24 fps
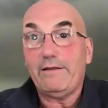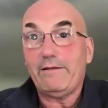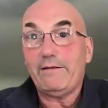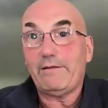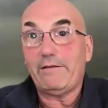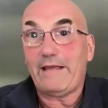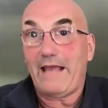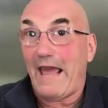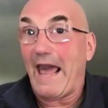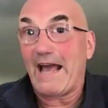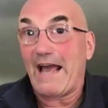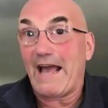
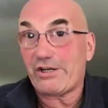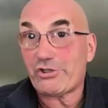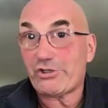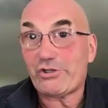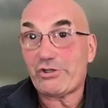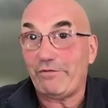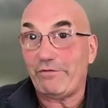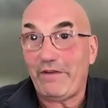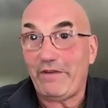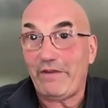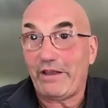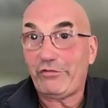cash
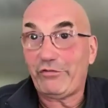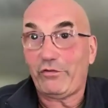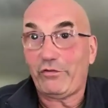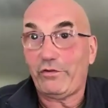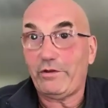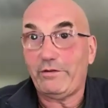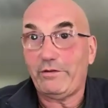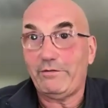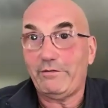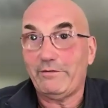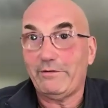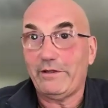invested
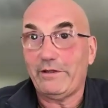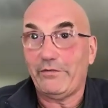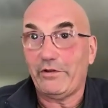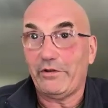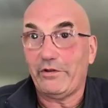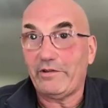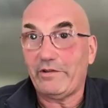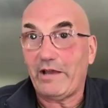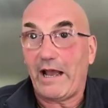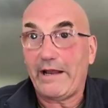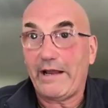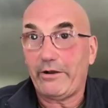in the
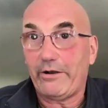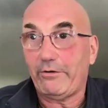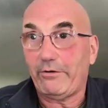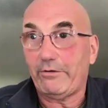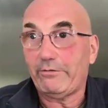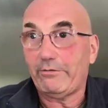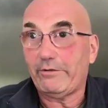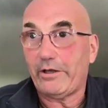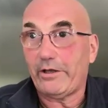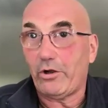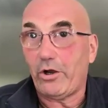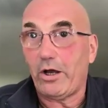diner
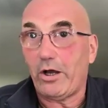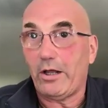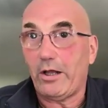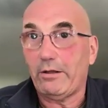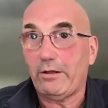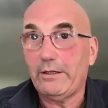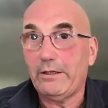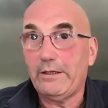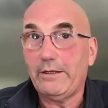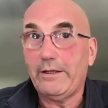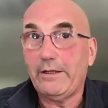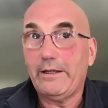at all.
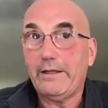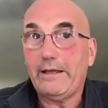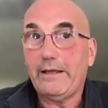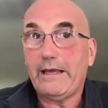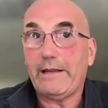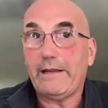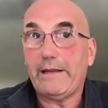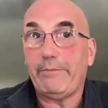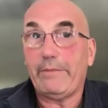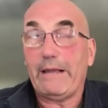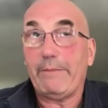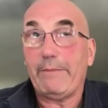
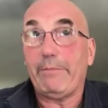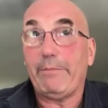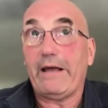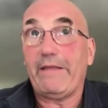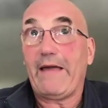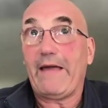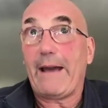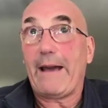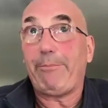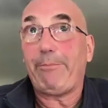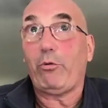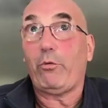And by
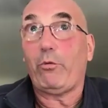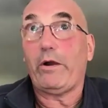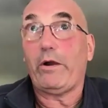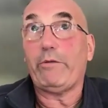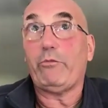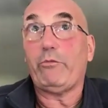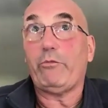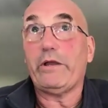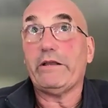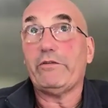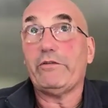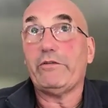that point,
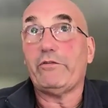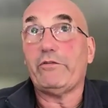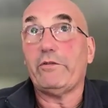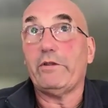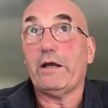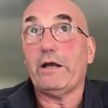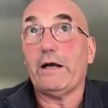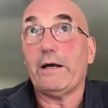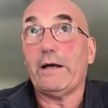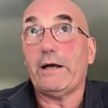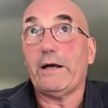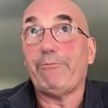we had
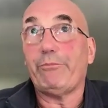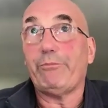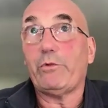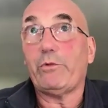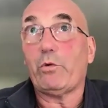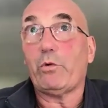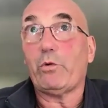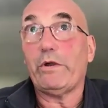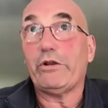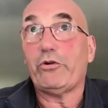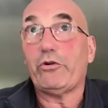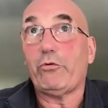
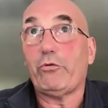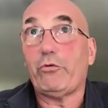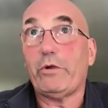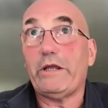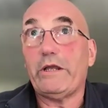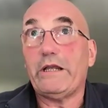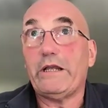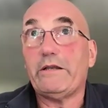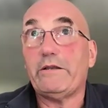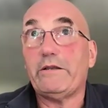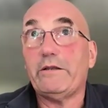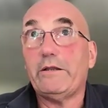
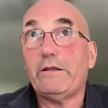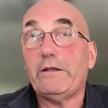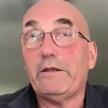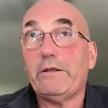agreed.